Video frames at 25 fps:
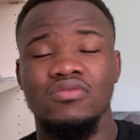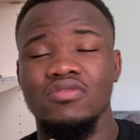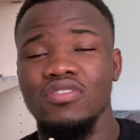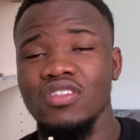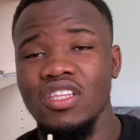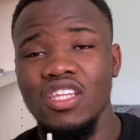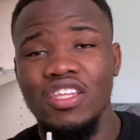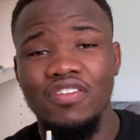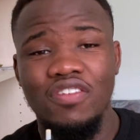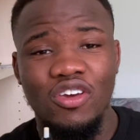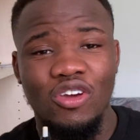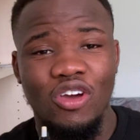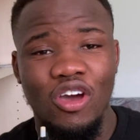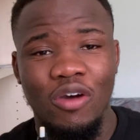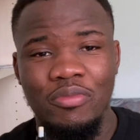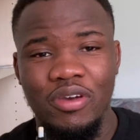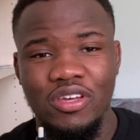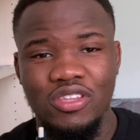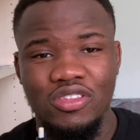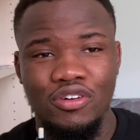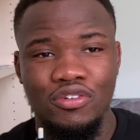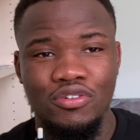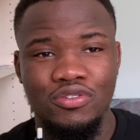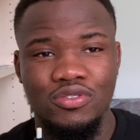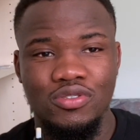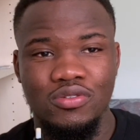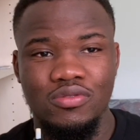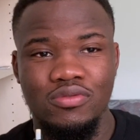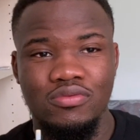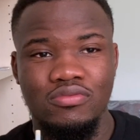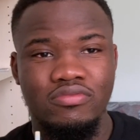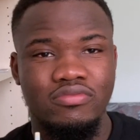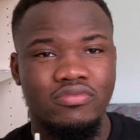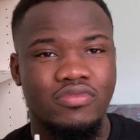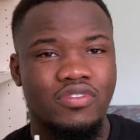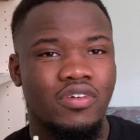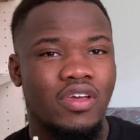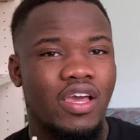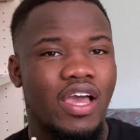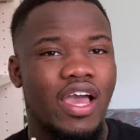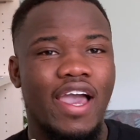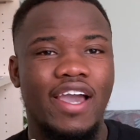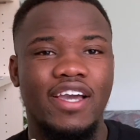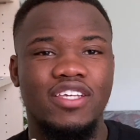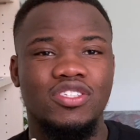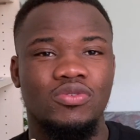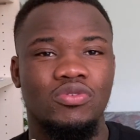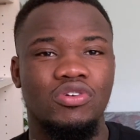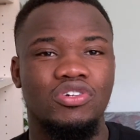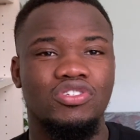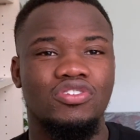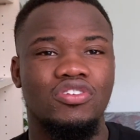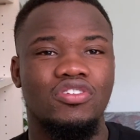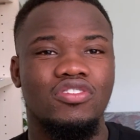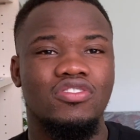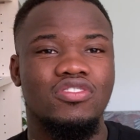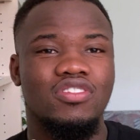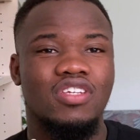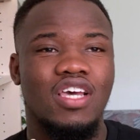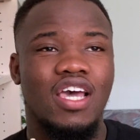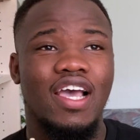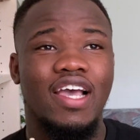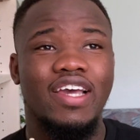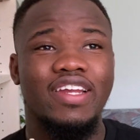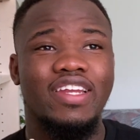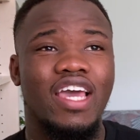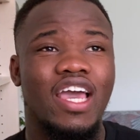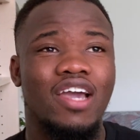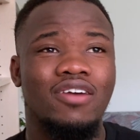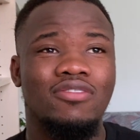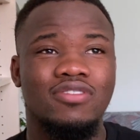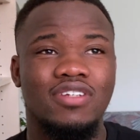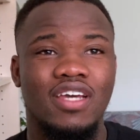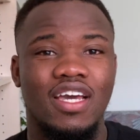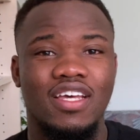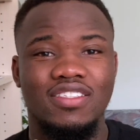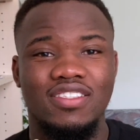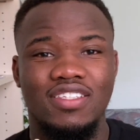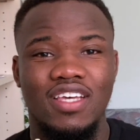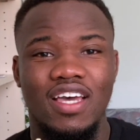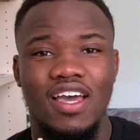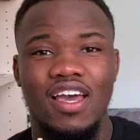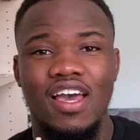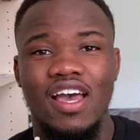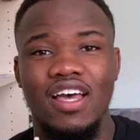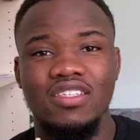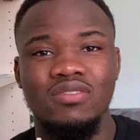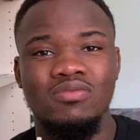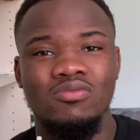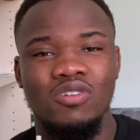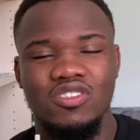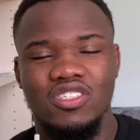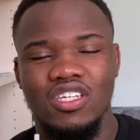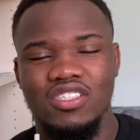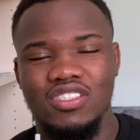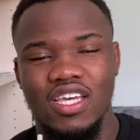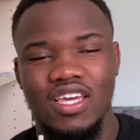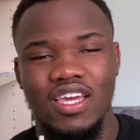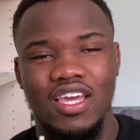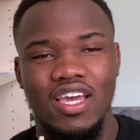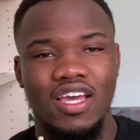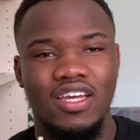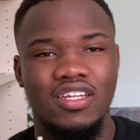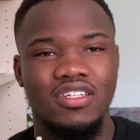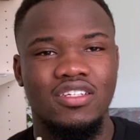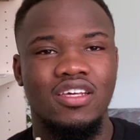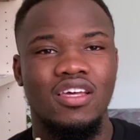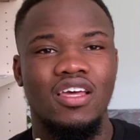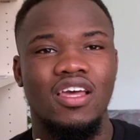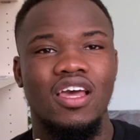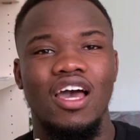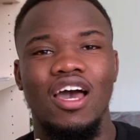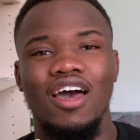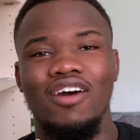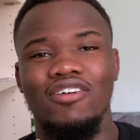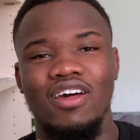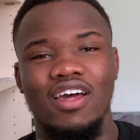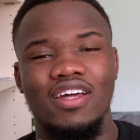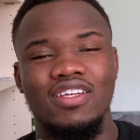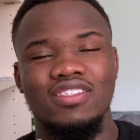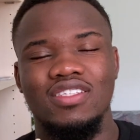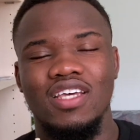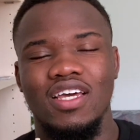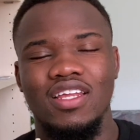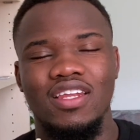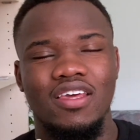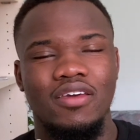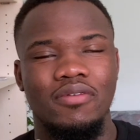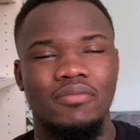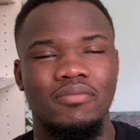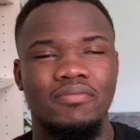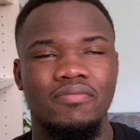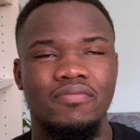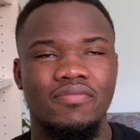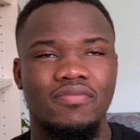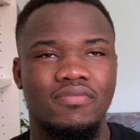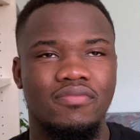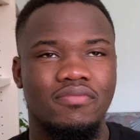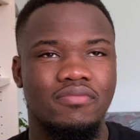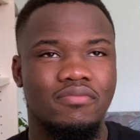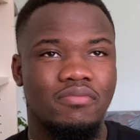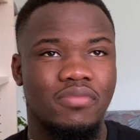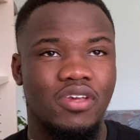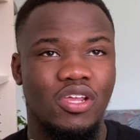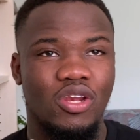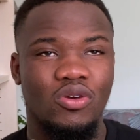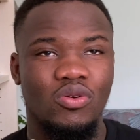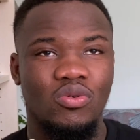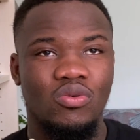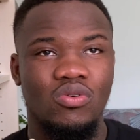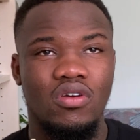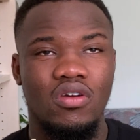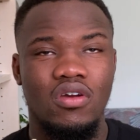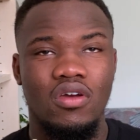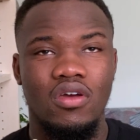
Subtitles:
Leave a comment also, ask questions, and I would answer as much as I can. I'll answer them below.